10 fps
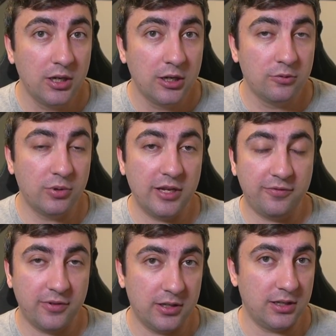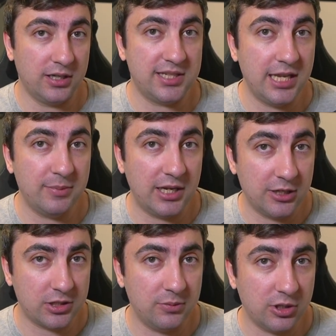with a team in
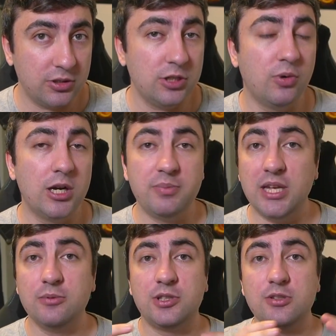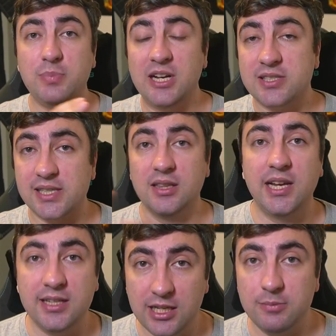entry mode, you want to be able to bounce the
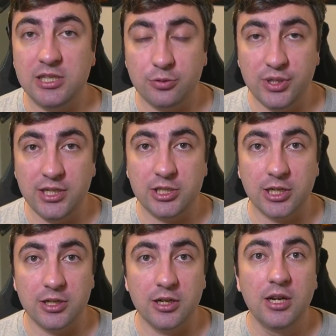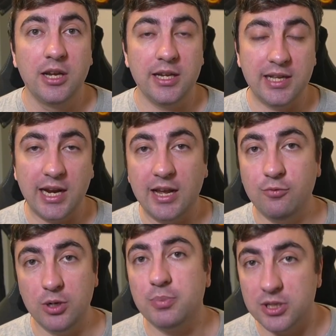lightning between each other and not have
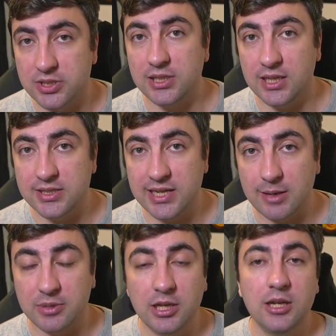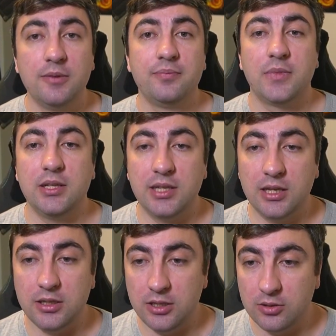one person get zapped. And
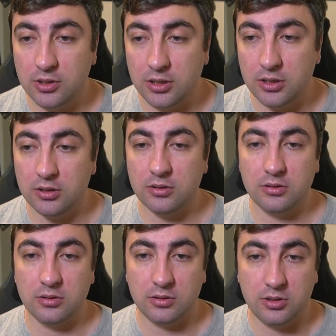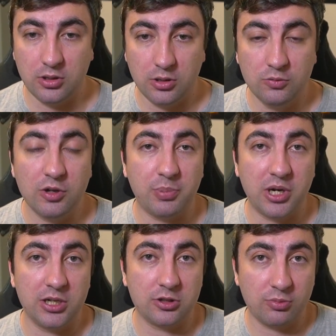then your goal with
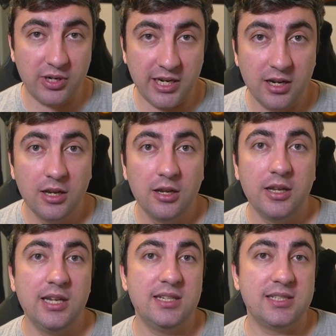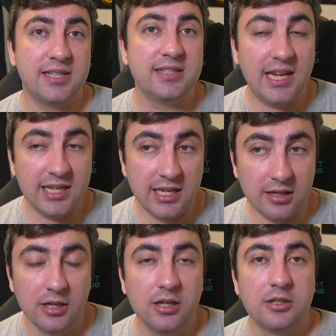part 3 is tanking.
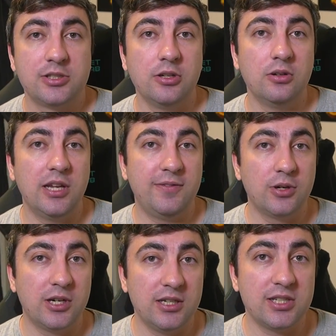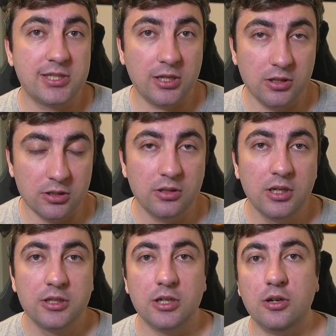So if you're in a solo,
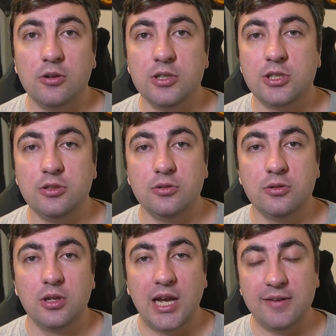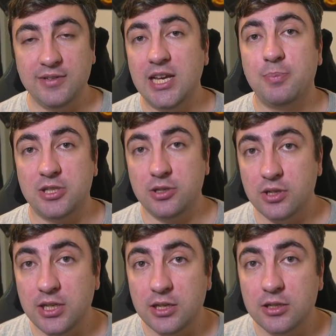you're going to have the
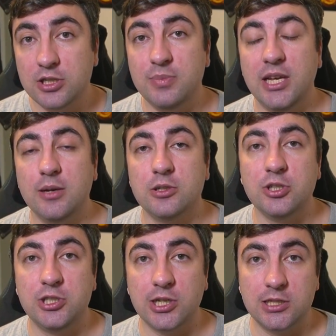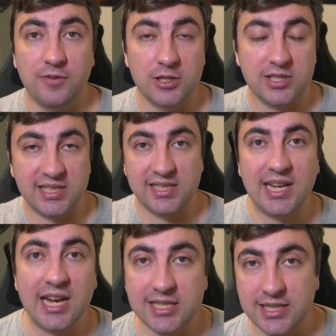opportunity to be able to judge Verzik's
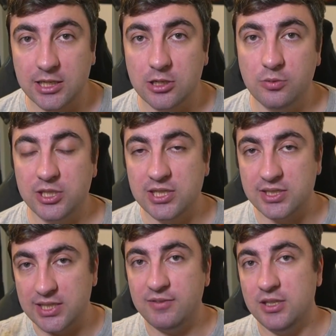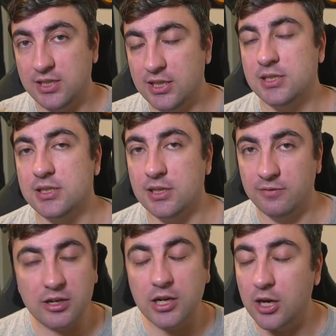attack cycle, which is 7 ticks. It's a
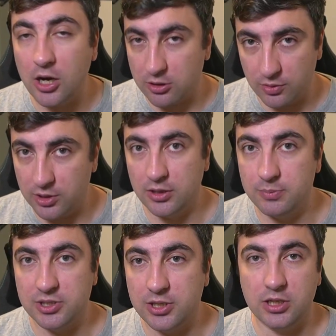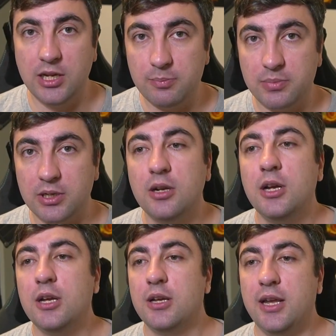very awkward, obscure number,
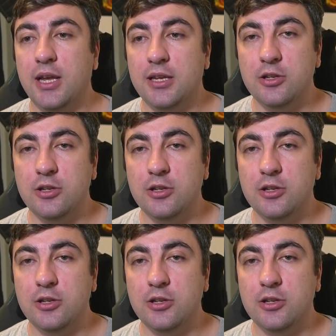and you're